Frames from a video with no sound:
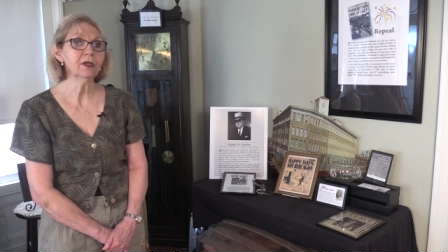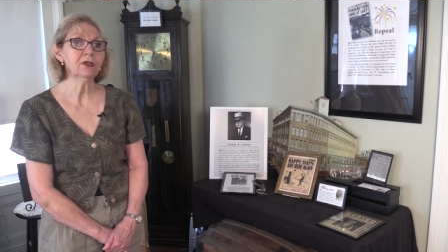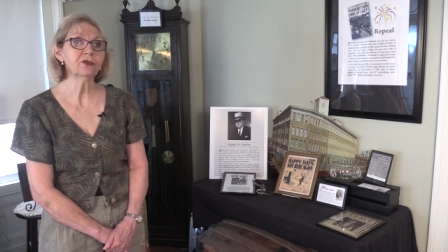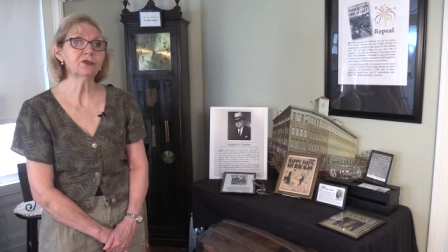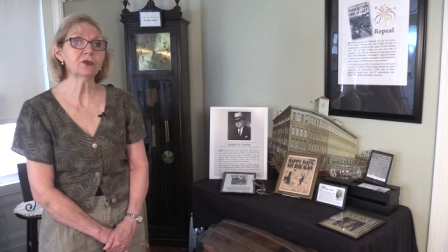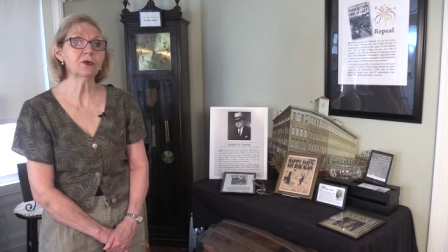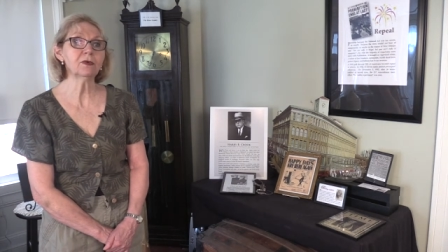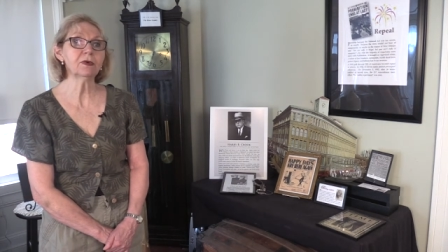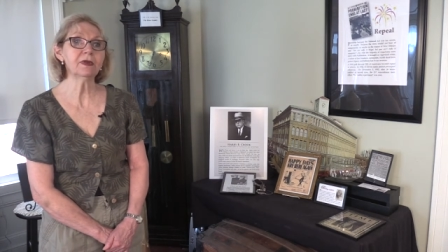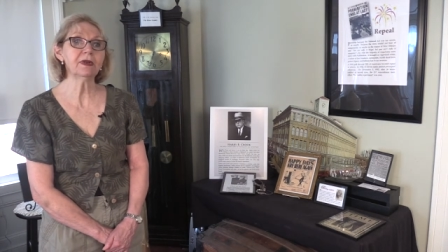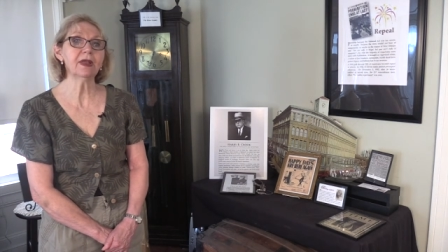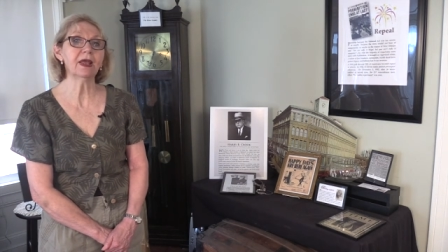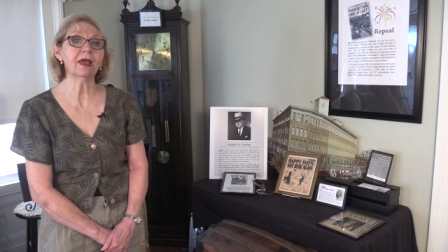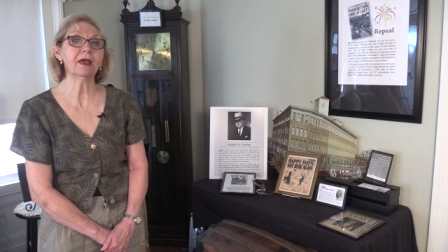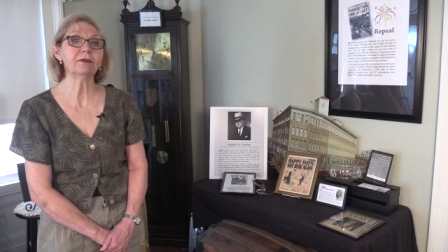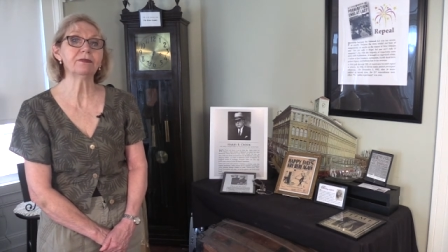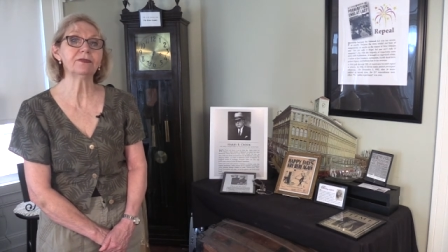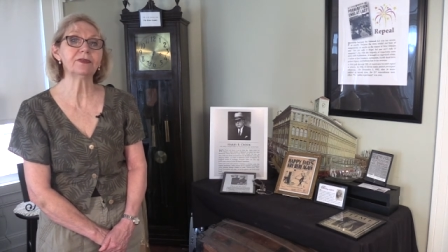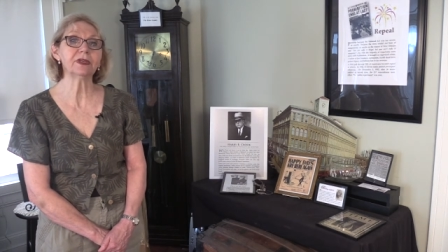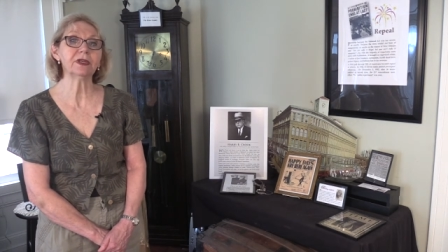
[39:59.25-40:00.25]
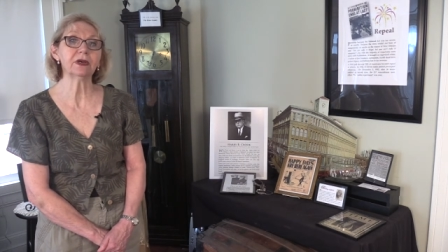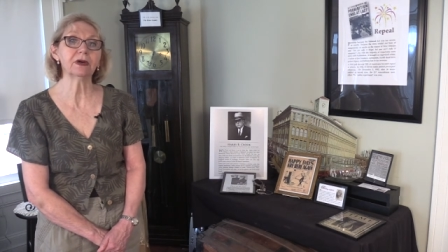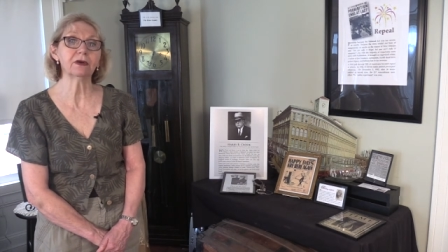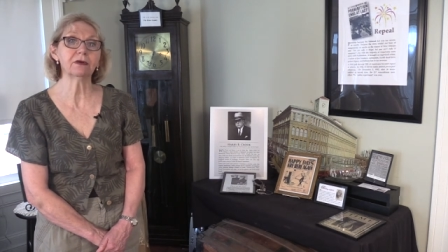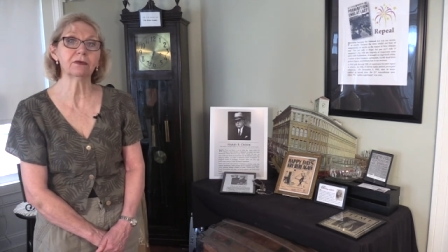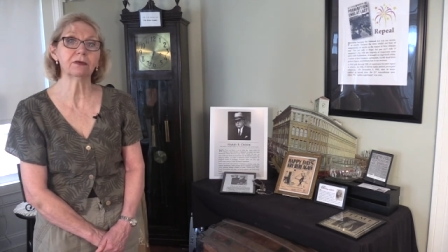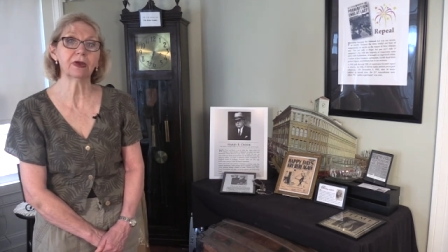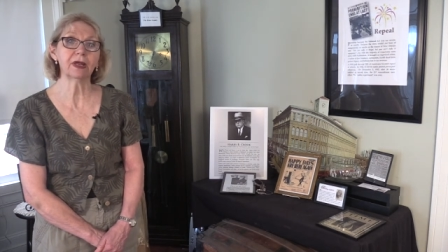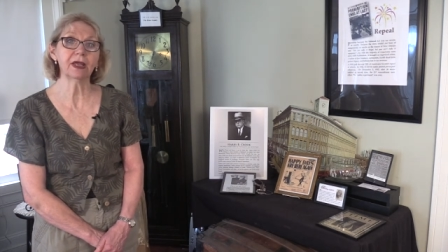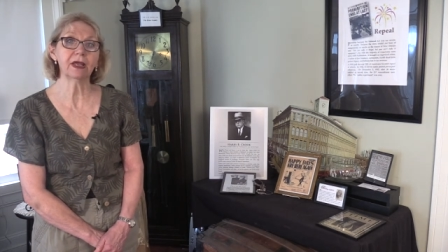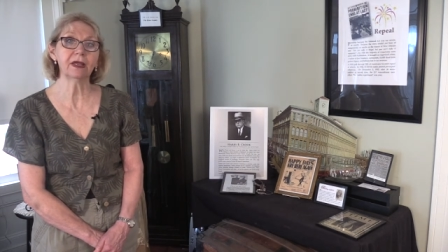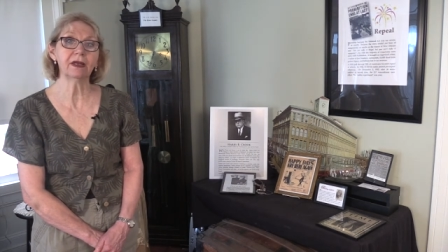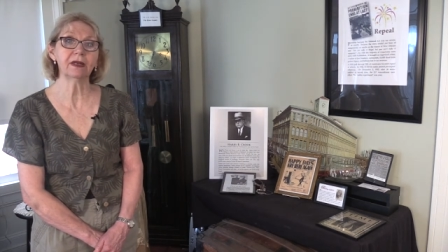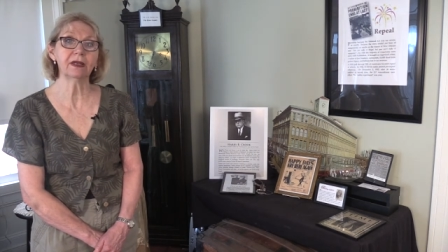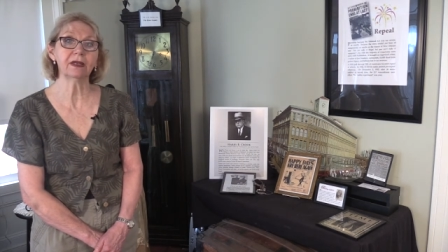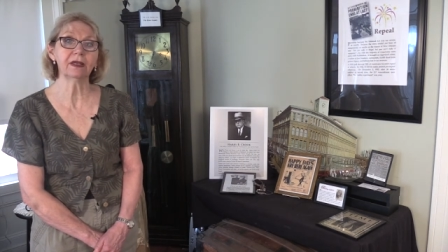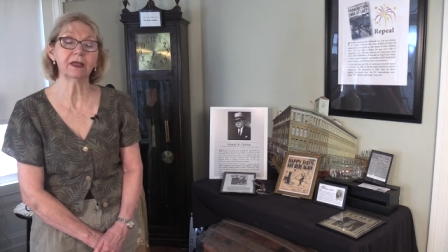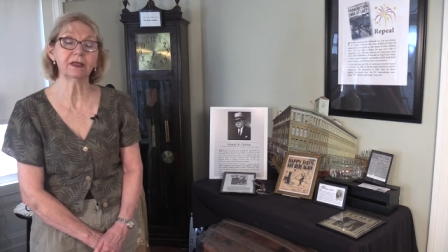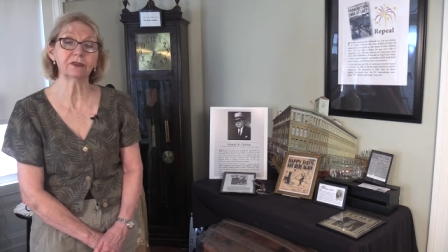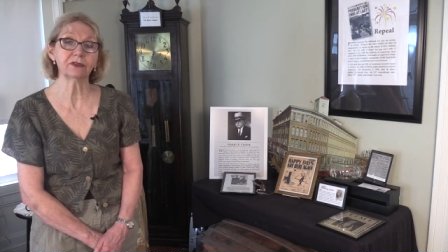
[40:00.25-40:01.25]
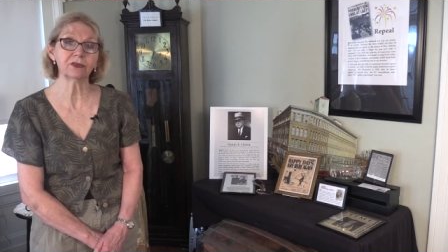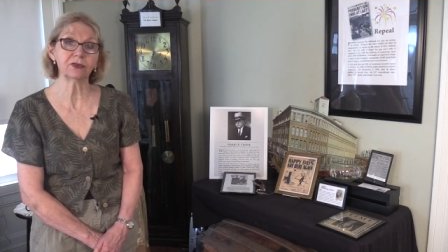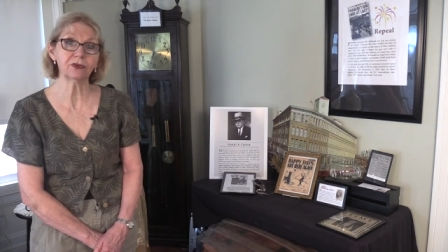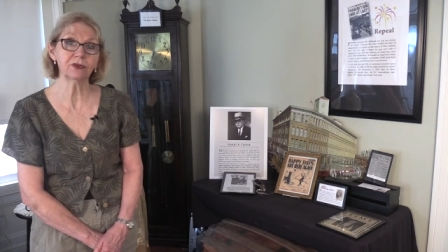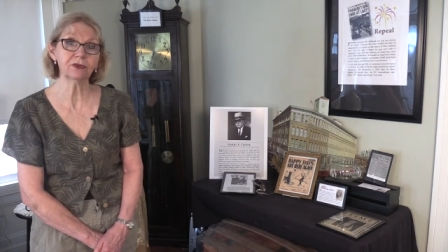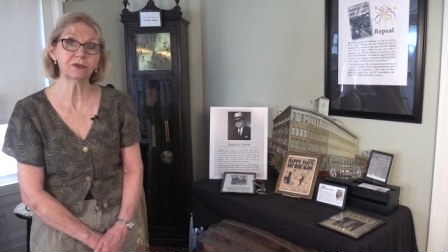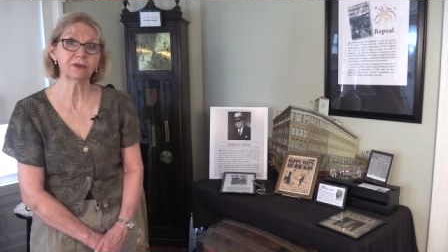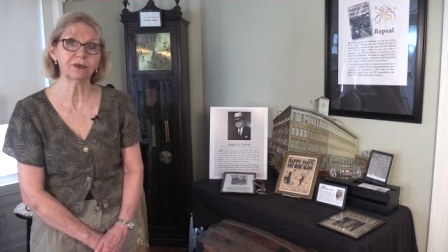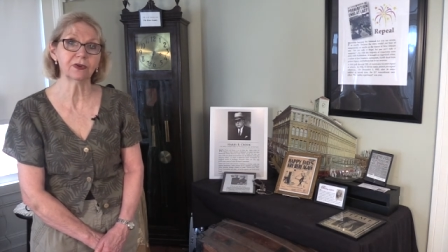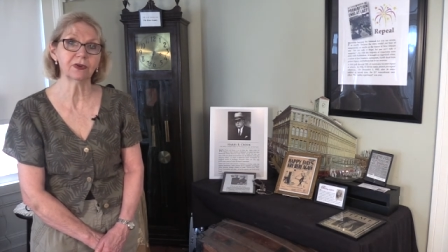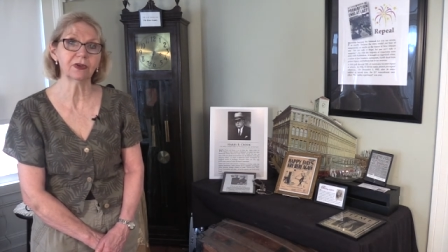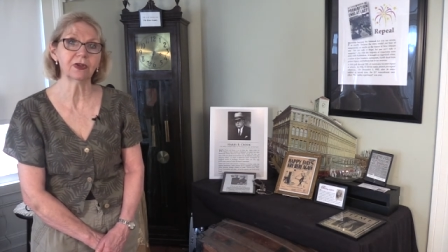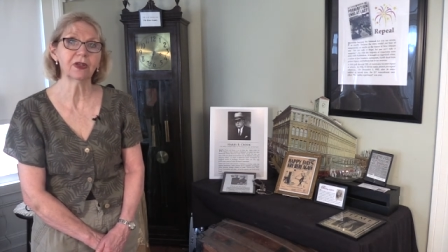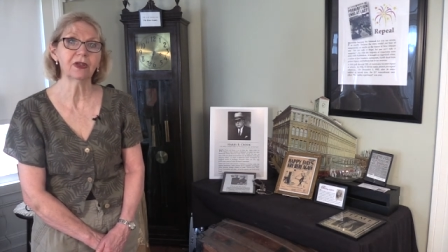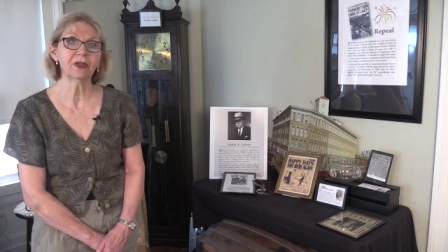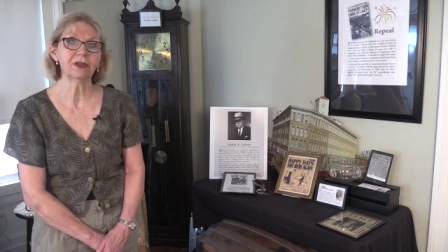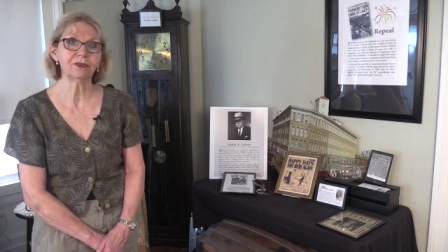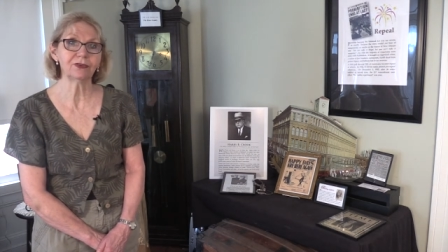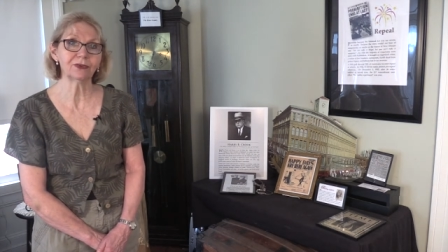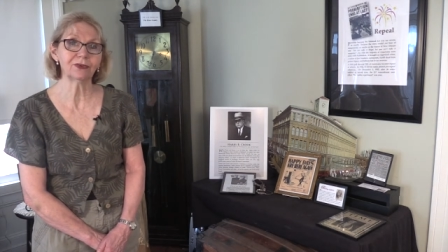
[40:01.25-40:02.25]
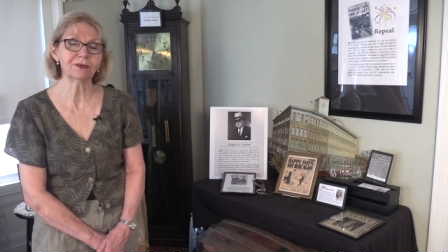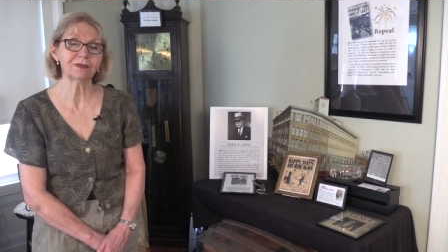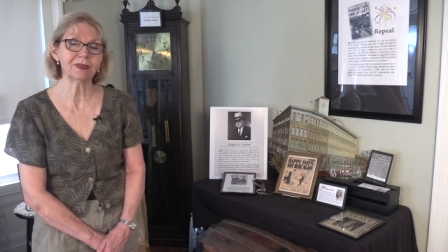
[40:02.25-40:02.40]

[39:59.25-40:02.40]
So when FDR ran against Hoover, two